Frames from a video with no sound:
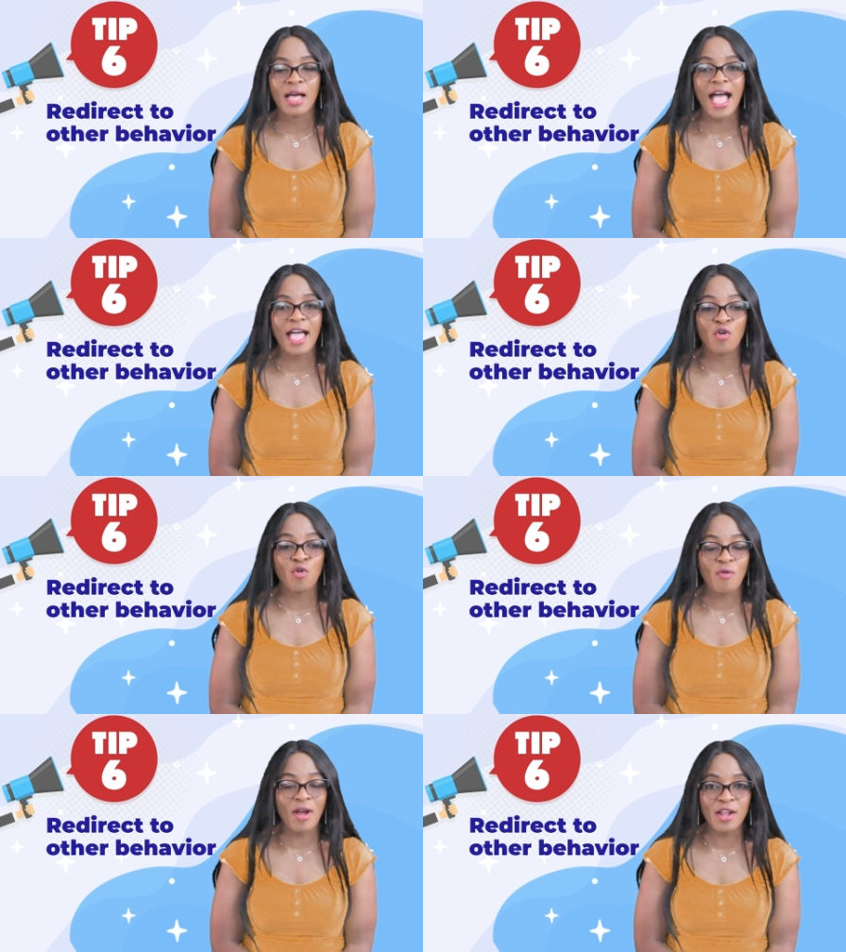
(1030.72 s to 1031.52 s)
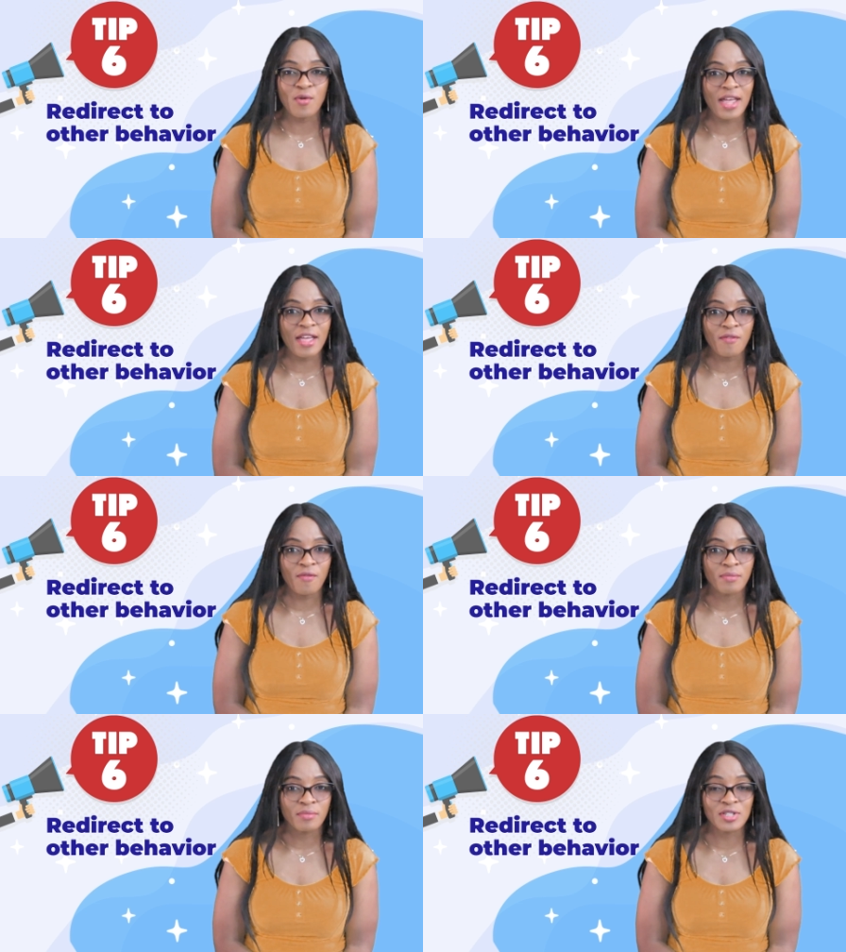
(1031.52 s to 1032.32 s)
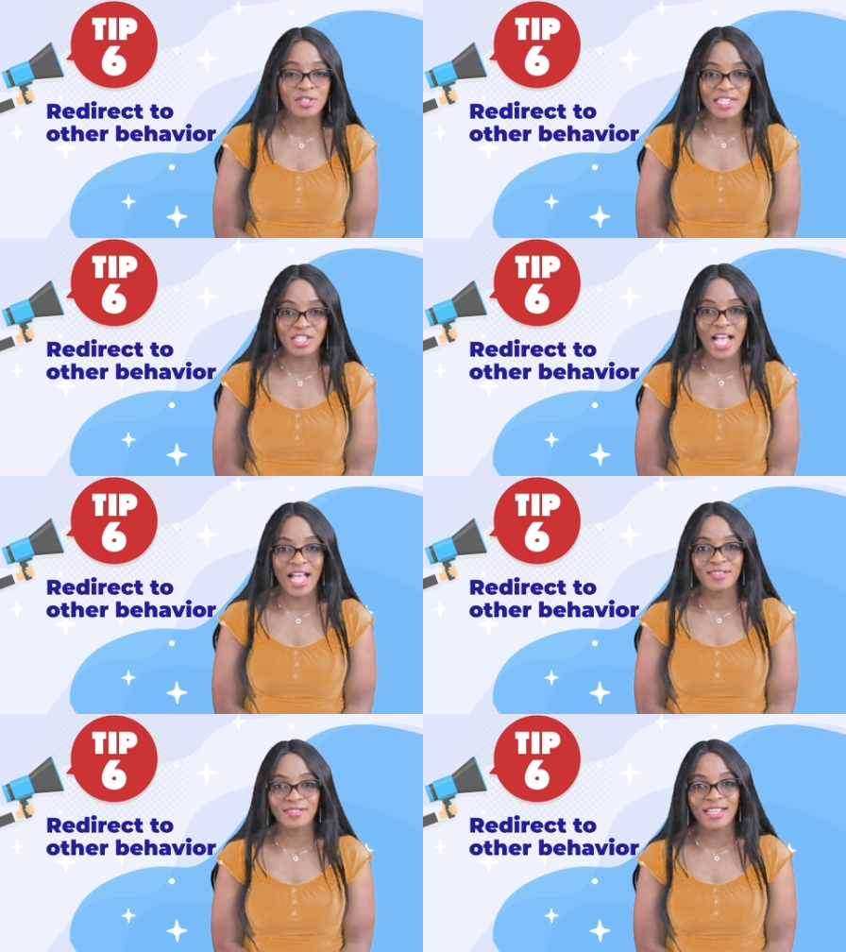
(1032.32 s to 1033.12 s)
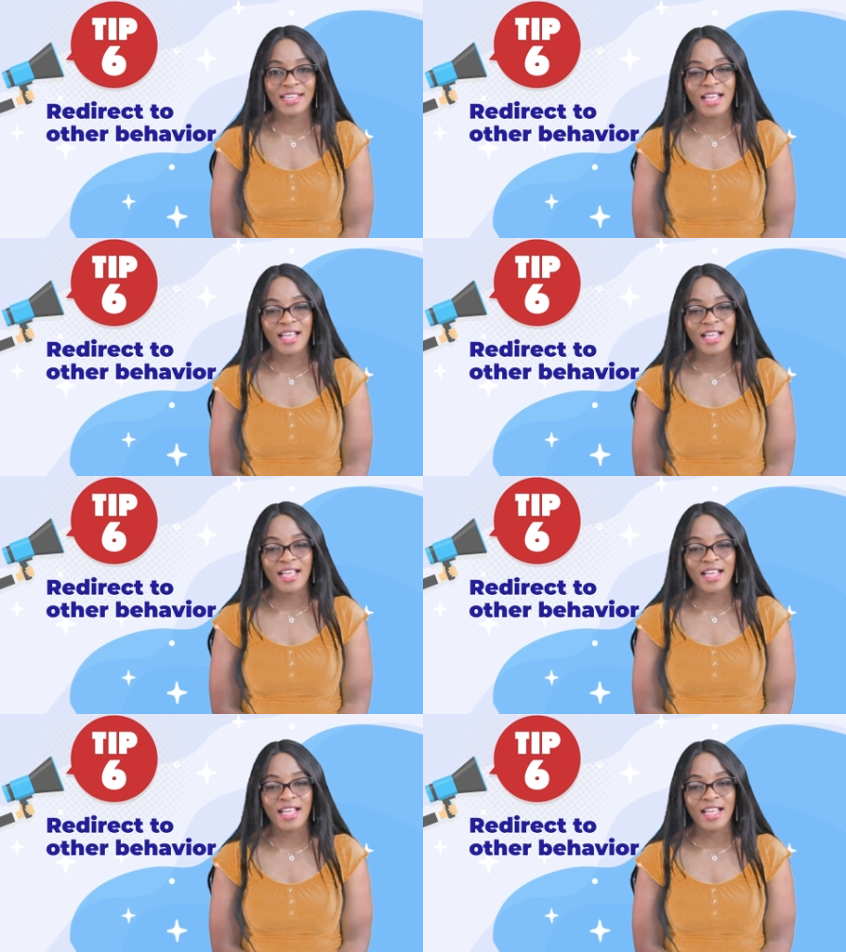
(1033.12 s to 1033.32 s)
I go right away to that child.